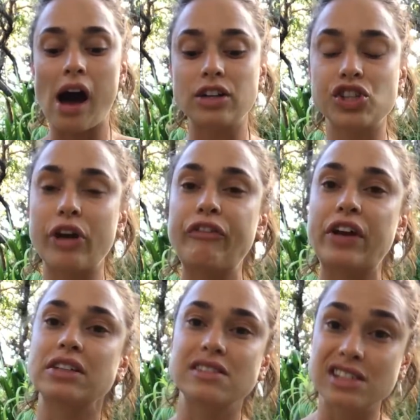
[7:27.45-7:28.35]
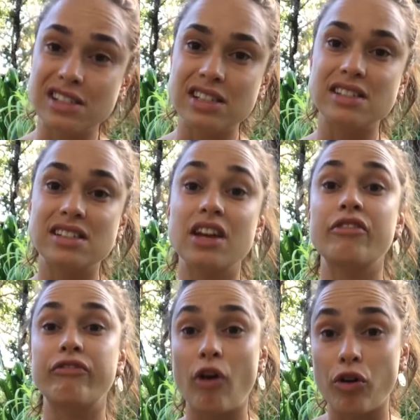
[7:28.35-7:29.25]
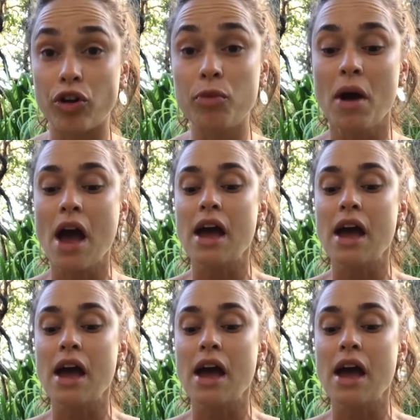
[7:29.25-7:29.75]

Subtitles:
Check for consistency and volume.